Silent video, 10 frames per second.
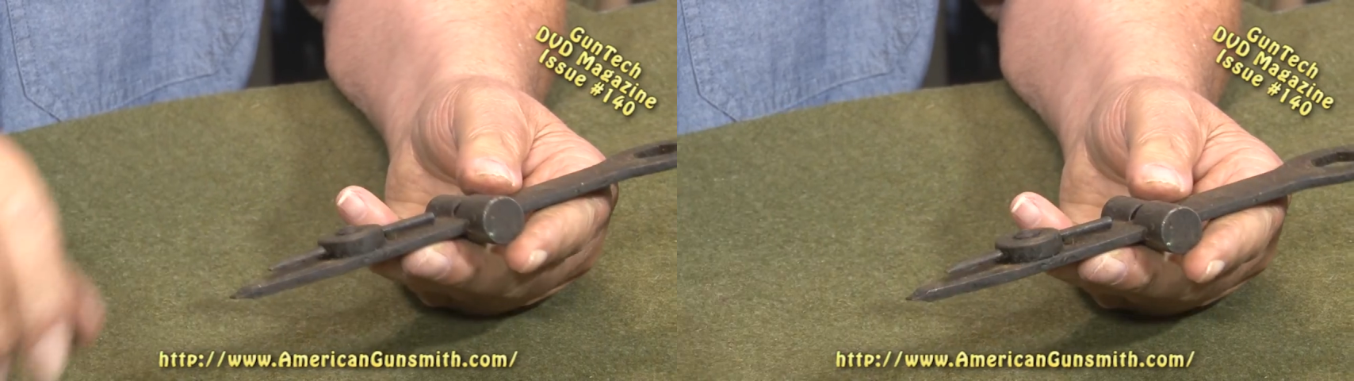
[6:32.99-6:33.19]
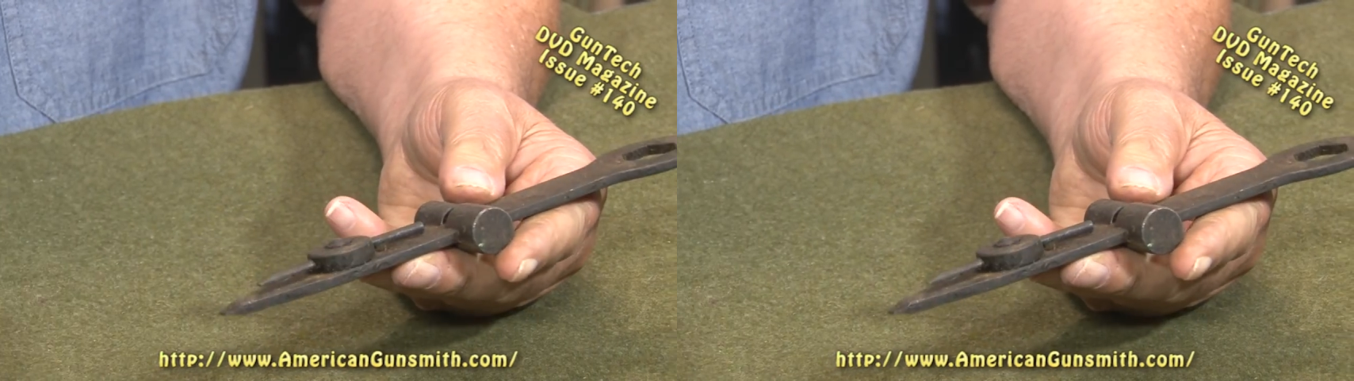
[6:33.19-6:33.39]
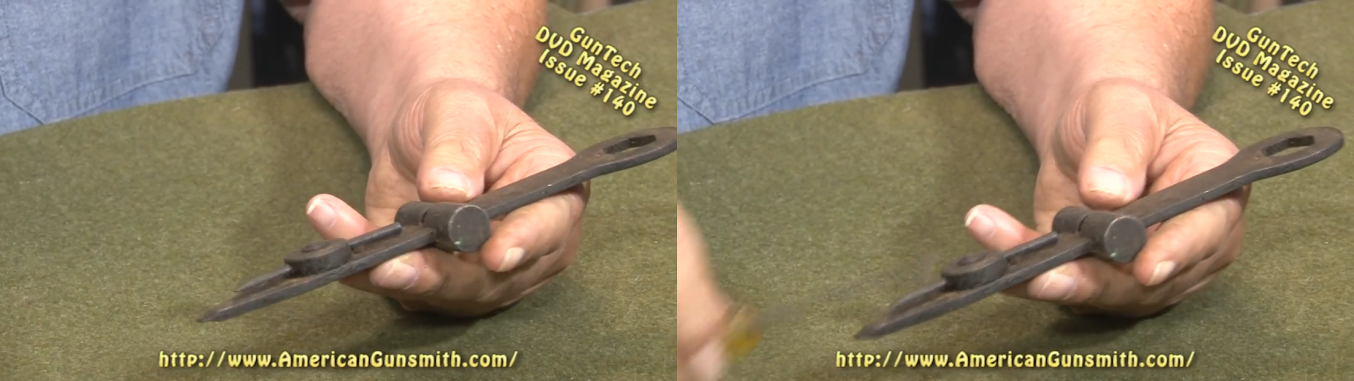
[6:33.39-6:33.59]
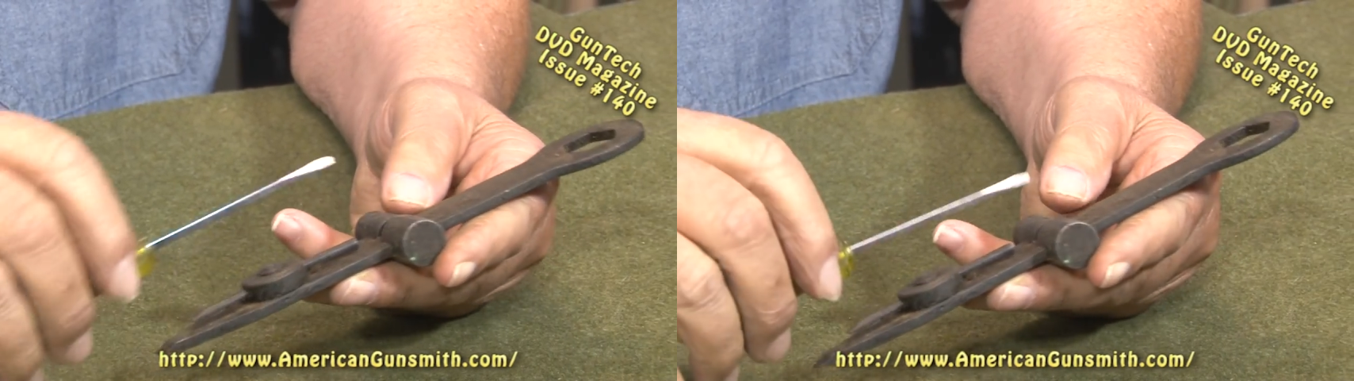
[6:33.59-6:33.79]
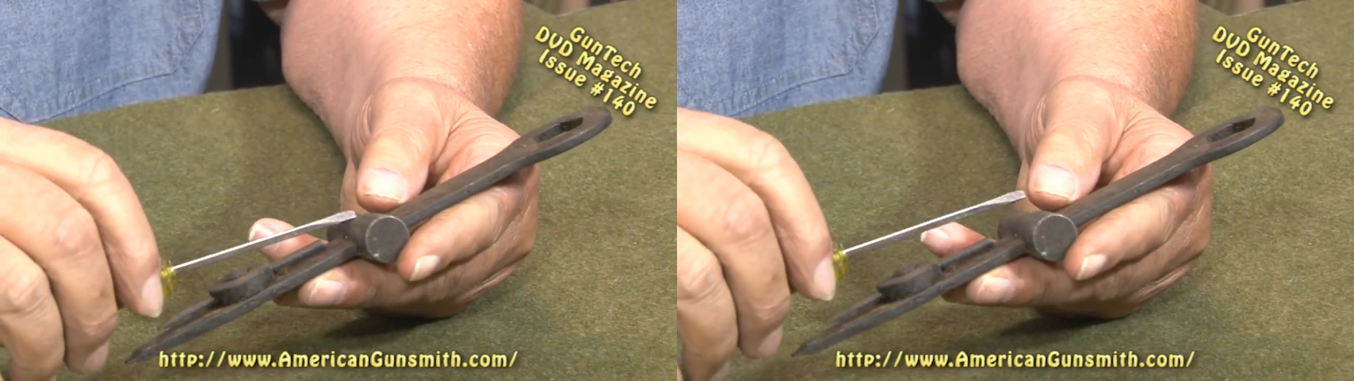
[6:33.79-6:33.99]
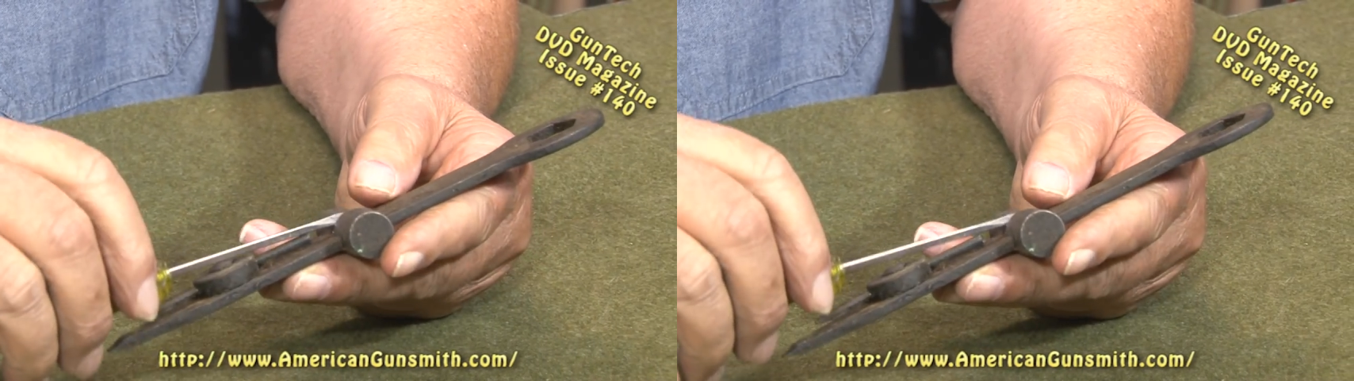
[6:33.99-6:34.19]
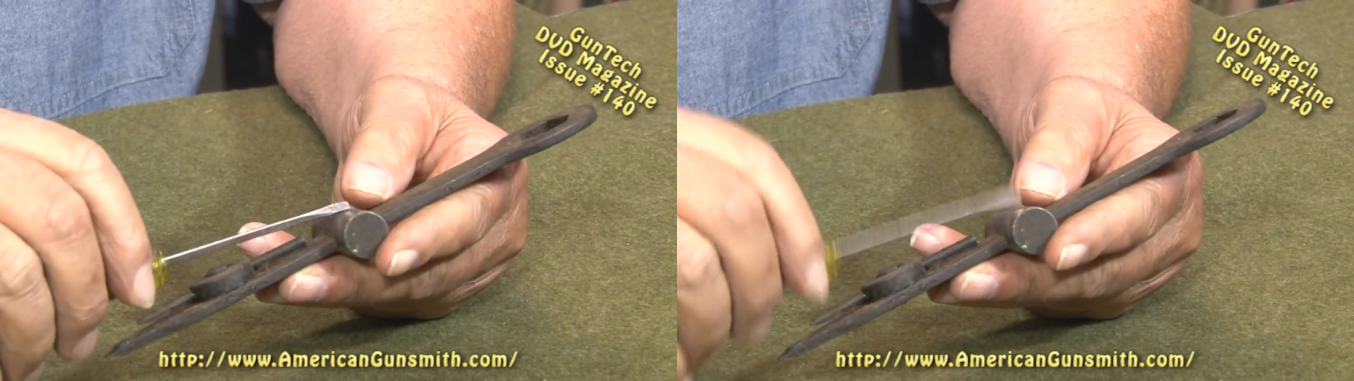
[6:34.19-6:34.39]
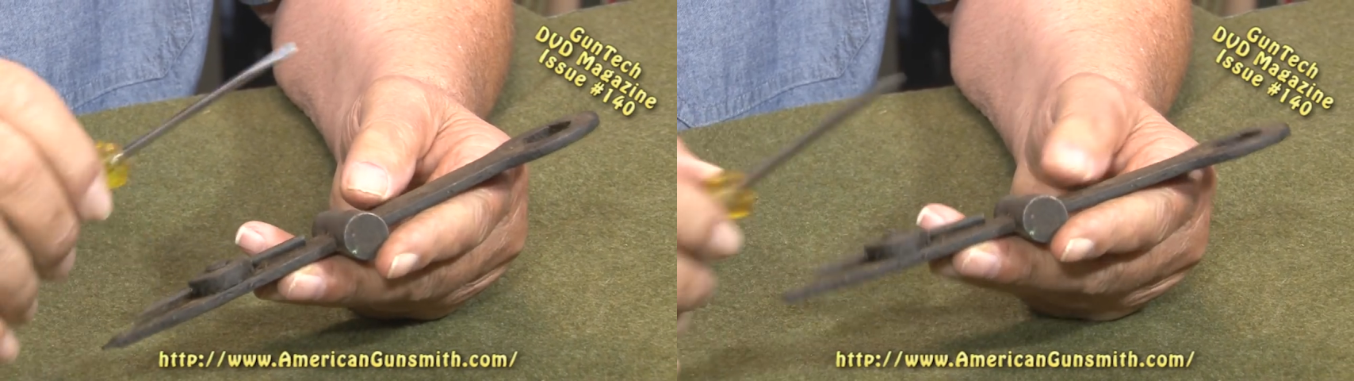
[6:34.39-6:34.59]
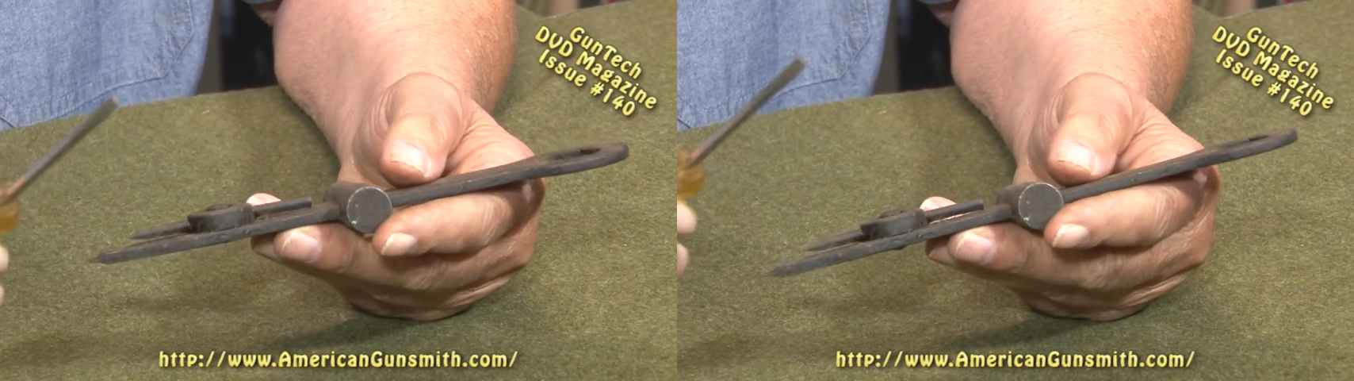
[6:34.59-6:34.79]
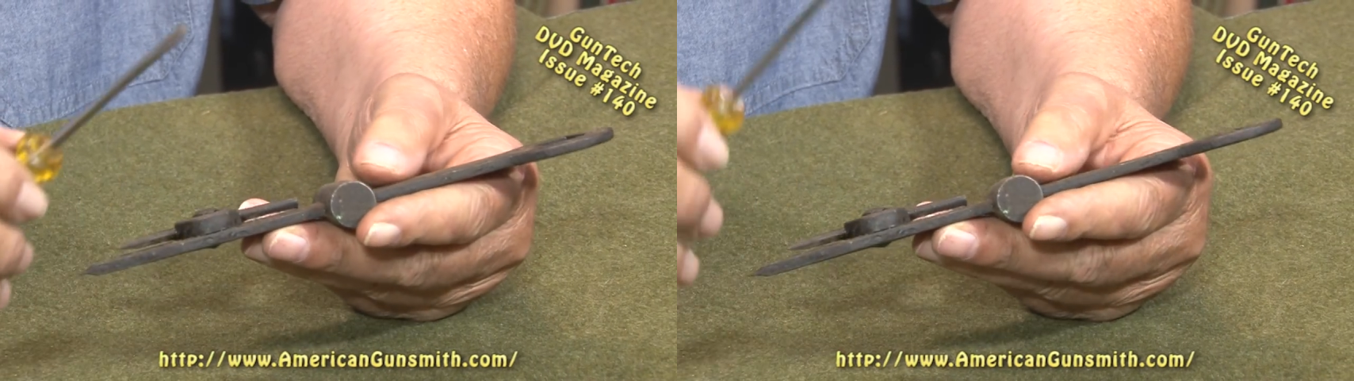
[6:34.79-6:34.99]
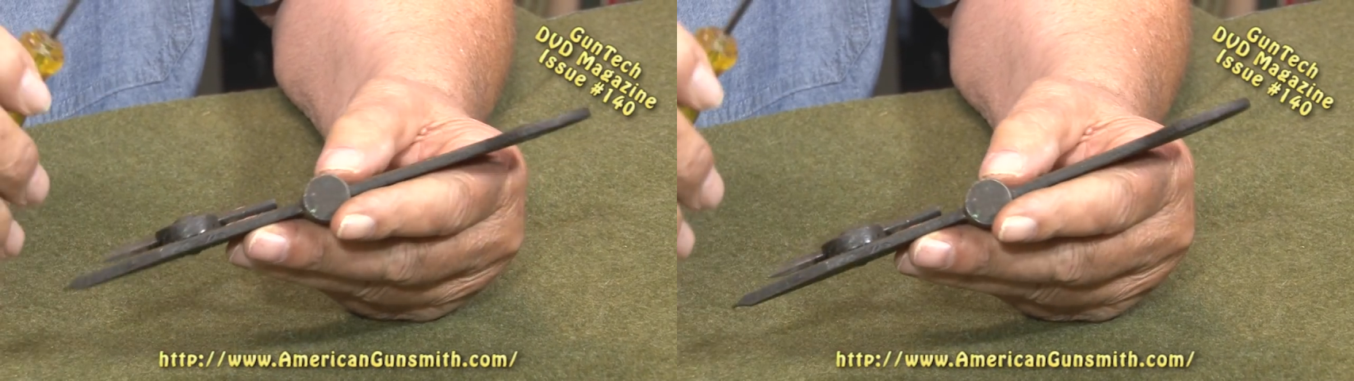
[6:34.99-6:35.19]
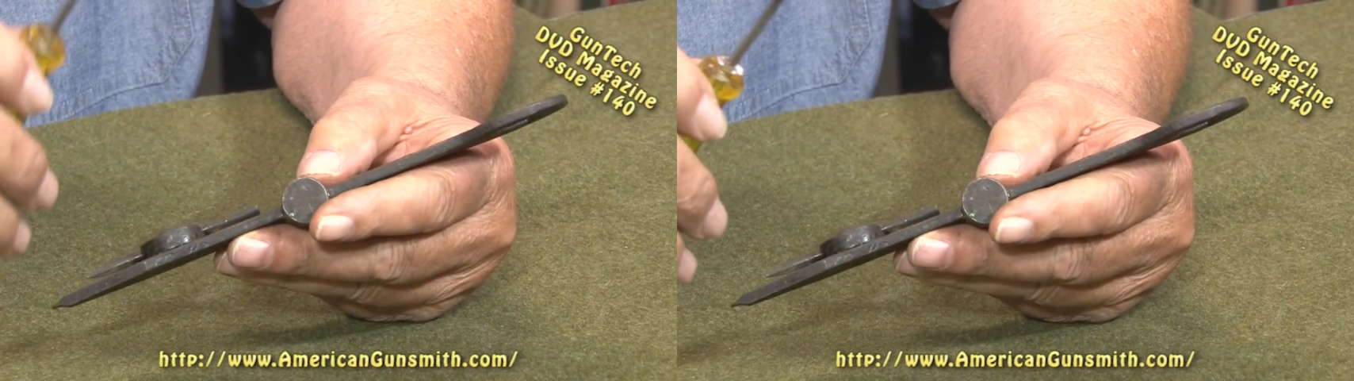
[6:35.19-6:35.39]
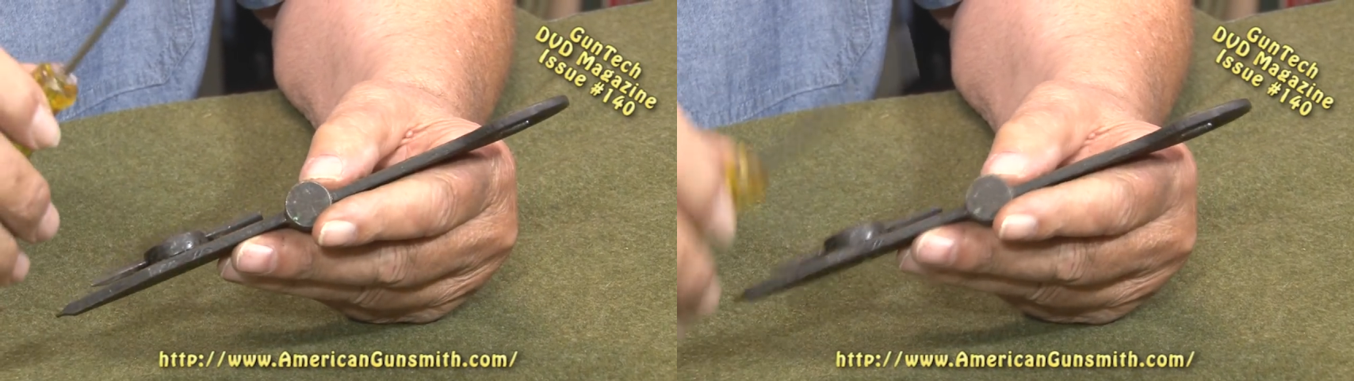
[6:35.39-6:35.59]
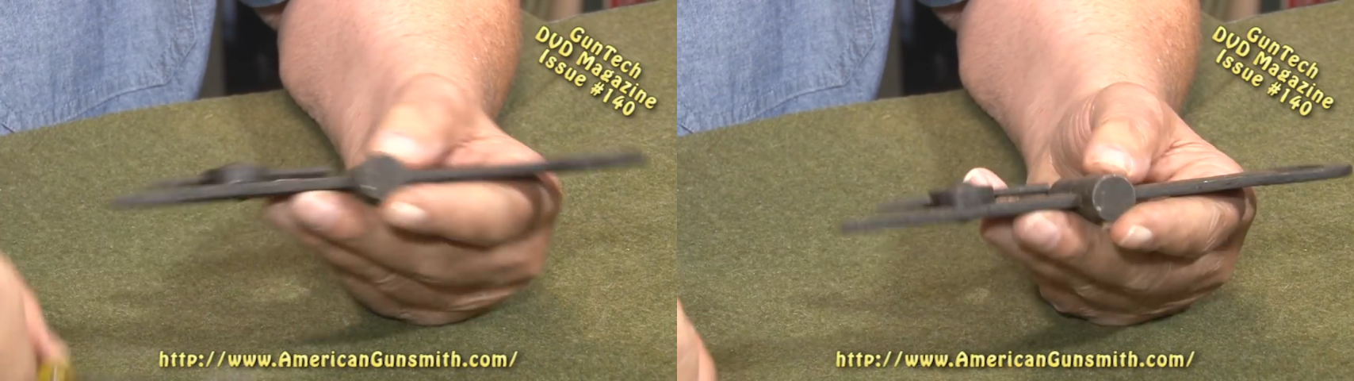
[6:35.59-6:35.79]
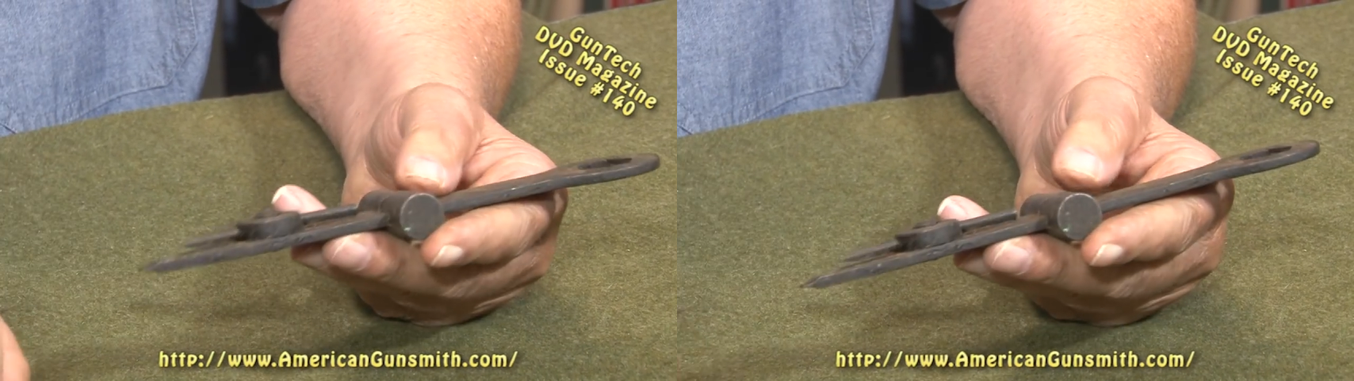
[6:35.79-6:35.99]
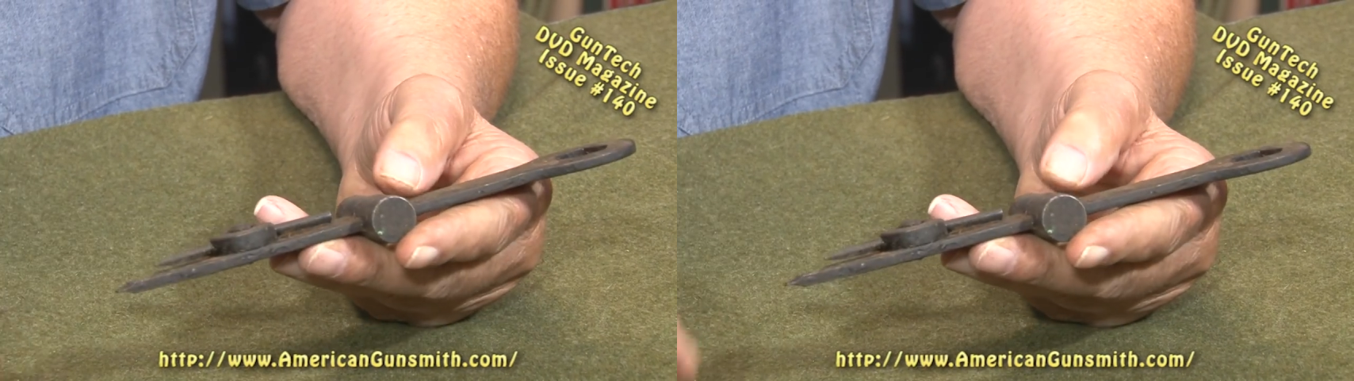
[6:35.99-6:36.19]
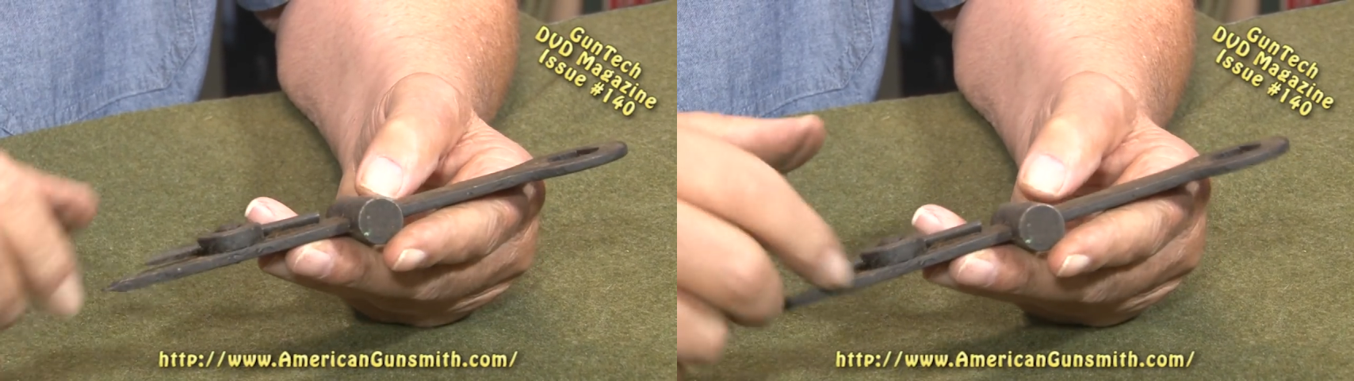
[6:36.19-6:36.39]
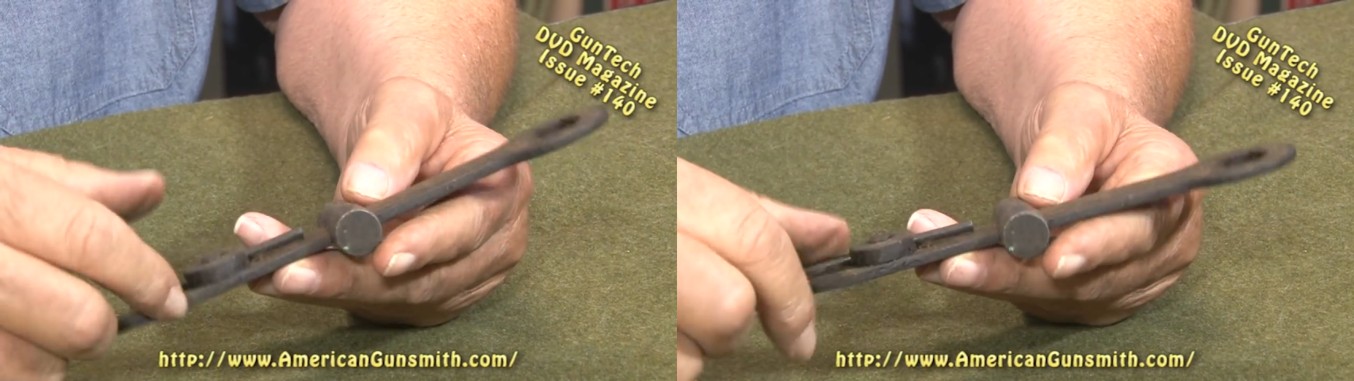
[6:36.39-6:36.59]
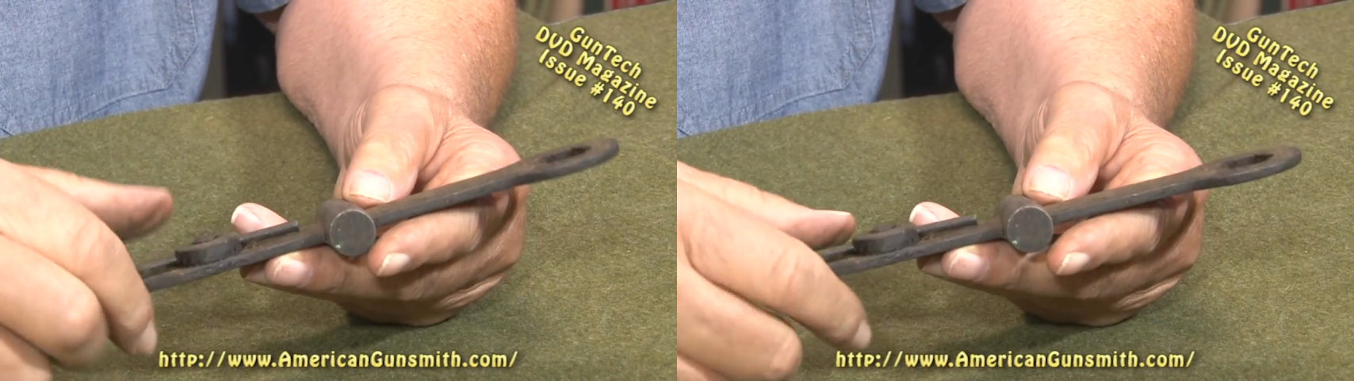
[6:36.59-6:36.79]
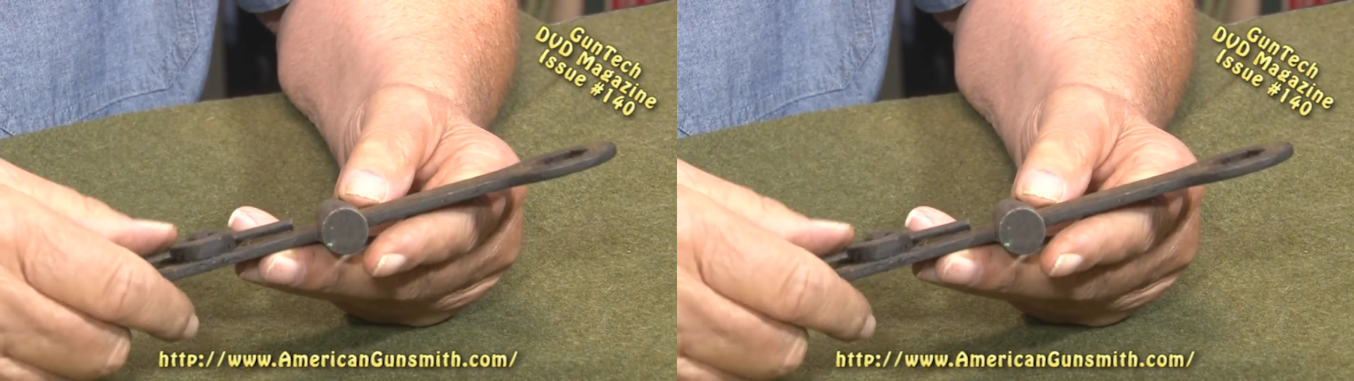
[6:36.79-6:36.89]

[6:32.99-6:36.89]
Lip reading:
[unreadable: no face in view]